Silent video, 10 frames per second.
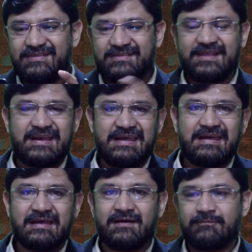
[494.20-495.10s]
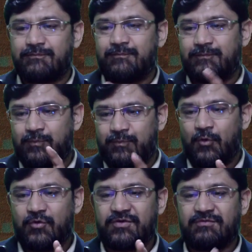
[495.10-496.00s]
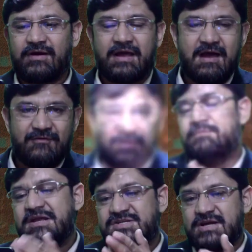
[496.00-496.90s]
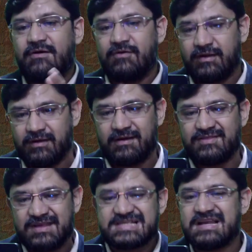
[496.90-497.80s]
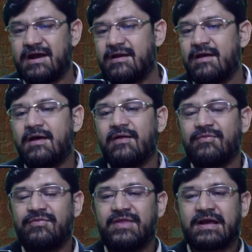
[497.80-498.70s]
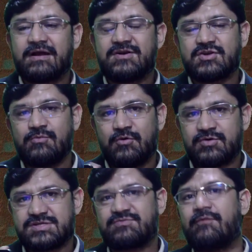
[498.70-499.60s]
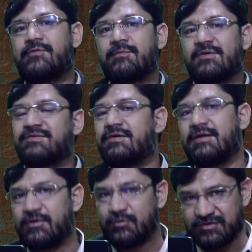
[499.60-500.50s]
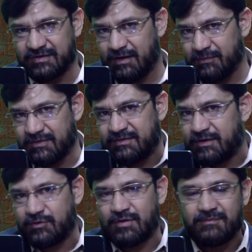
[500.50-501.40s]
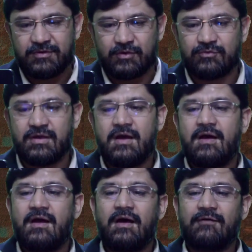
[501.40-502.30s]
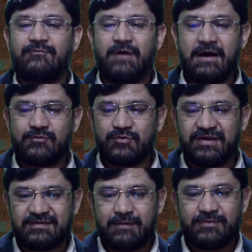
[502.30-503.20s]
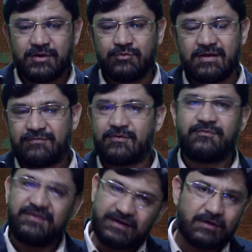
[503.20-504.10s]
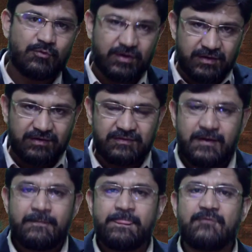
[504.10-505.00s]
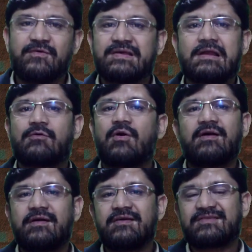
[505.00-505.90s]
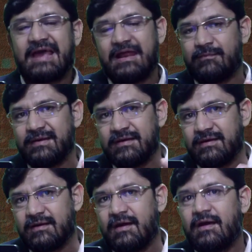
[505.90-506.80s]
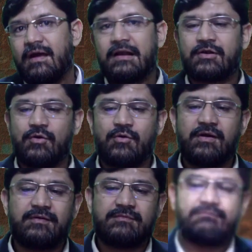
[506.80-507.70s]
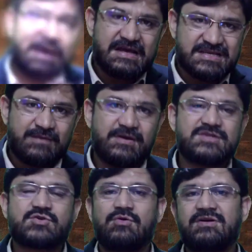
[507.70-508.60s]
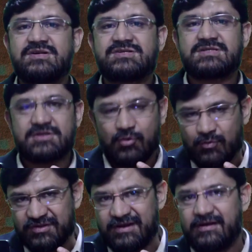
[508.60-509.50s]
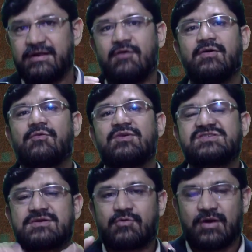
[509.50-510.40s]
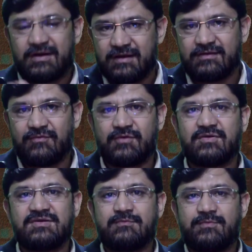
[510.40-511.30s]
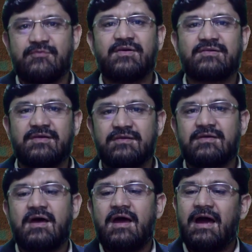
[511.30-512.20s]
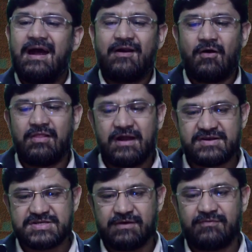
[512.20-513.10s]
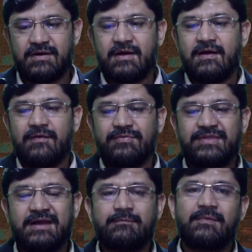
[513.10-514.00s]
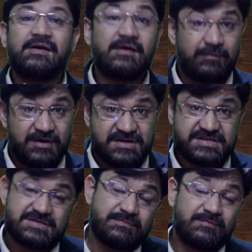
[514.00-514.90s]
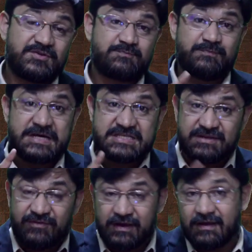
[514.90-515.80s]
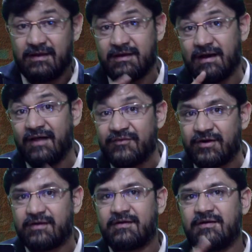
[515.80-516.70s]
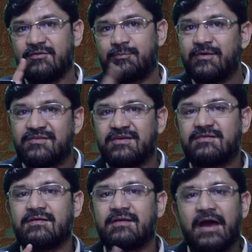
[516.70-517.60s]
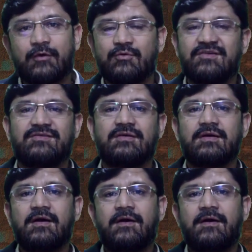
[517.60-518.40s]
three portions what I have mentioned over here in this slide, they contribute 50% in your syllabus, in your MCQs. 5 to 6 MCQs are from physical quantities. Physical quantities can be included SI based units, homogeneity of equation, correctness of equation, prefixes, and all that stuff. Then measurements, specifically uncertainties, precision, accuracy,